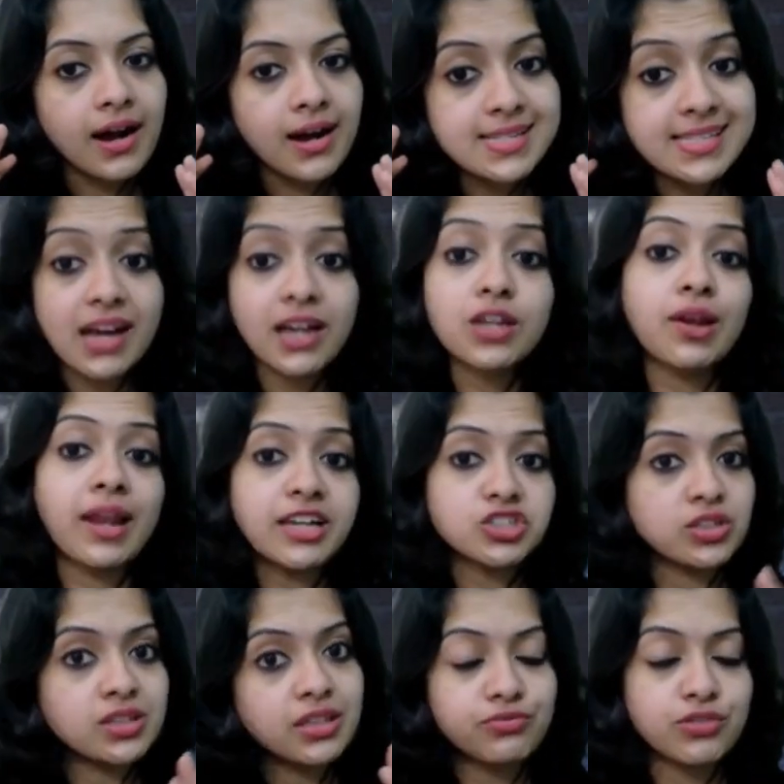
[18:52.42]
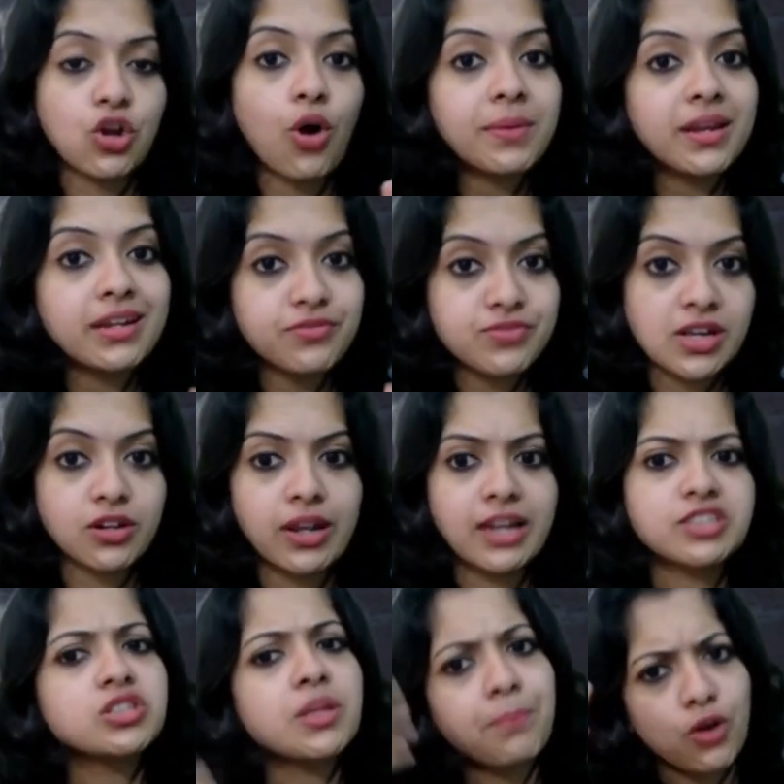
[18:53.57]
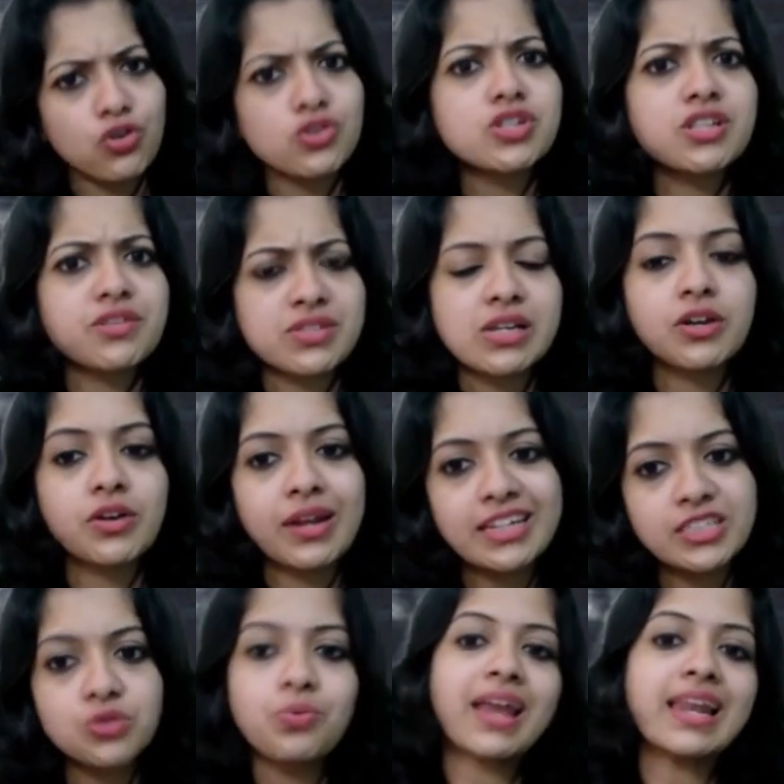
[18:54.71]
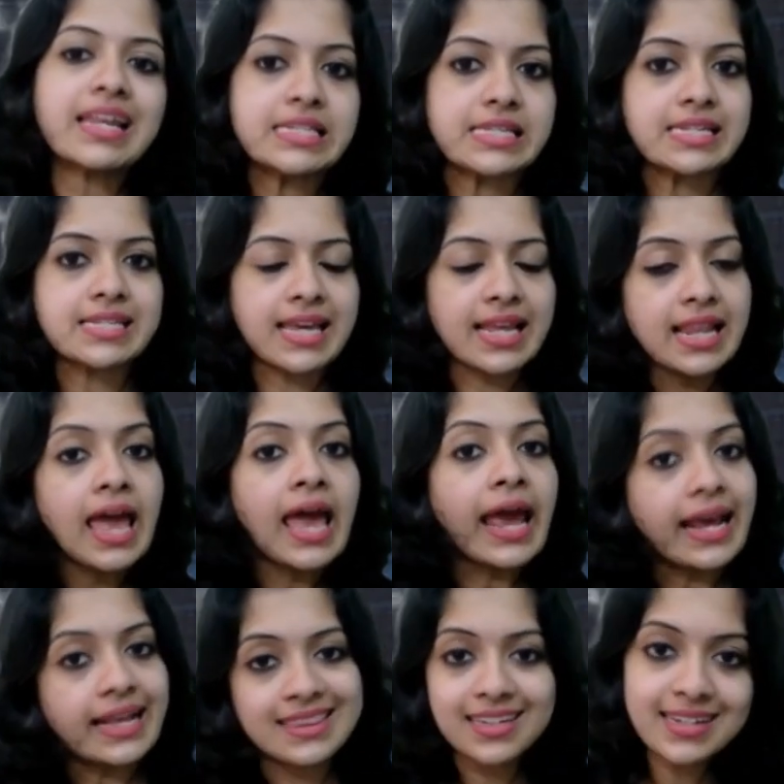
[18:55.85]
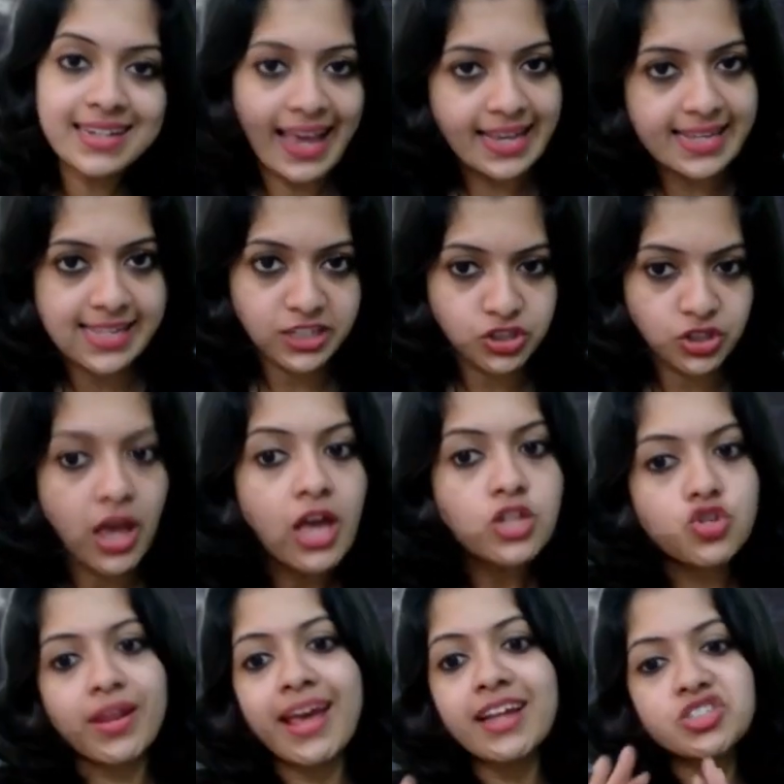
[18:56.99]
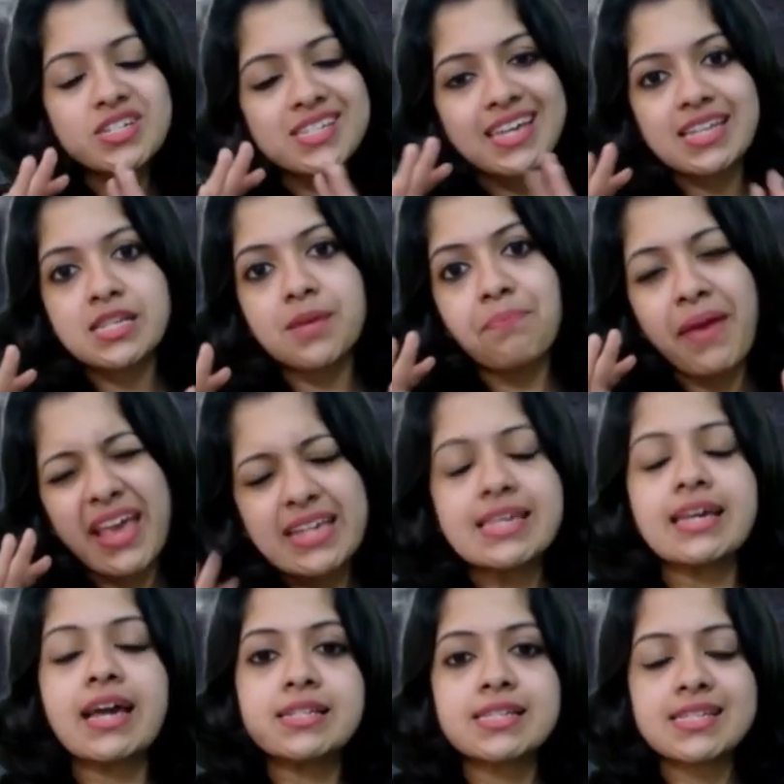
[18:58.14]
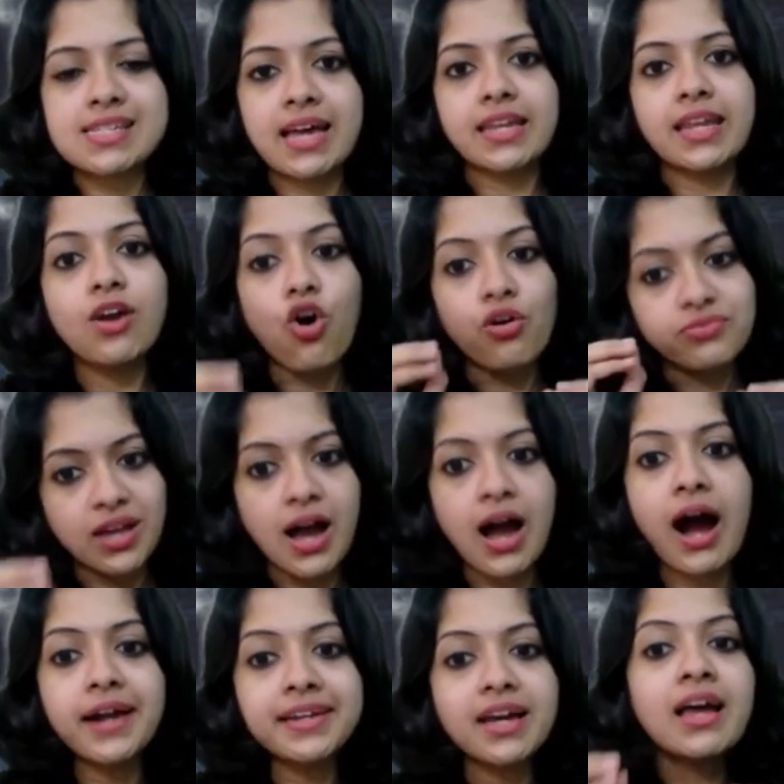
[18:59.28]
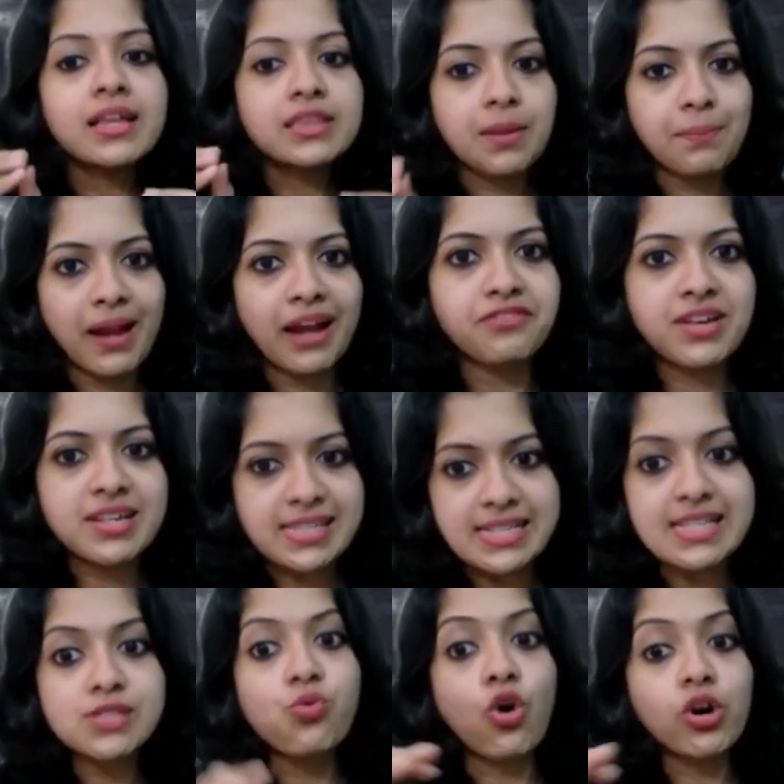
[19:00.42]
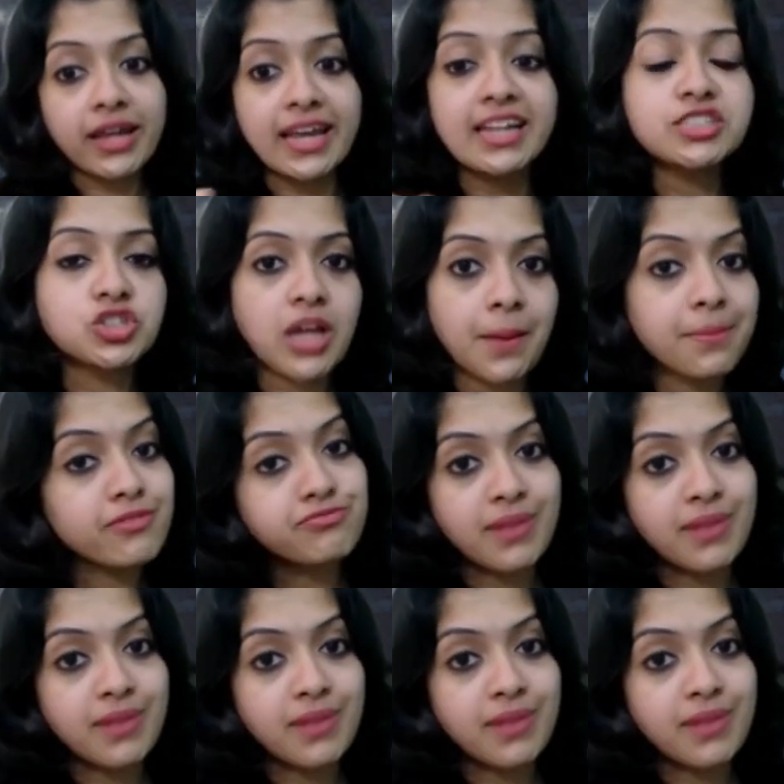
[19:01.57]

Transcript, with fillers: circulation, the phenomenon of circulation, the process of circulation well in detail in the next session. Today, just get a basic understanding of the heart, the blood vessels, what each type of